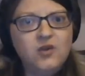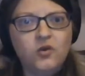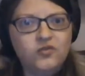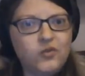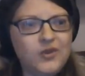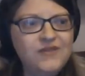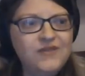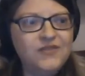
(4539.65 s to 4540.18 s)

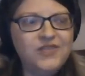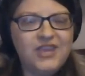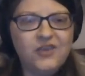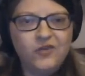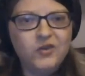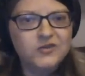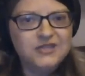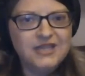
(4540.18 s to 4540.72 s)
so even if the
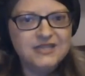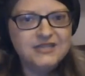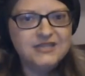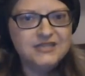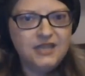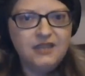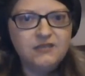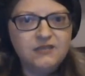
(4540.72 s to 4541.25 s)
hearing goes against
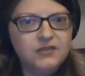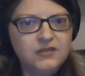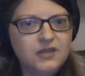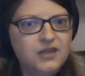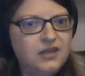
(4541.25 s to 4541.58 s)
Steve,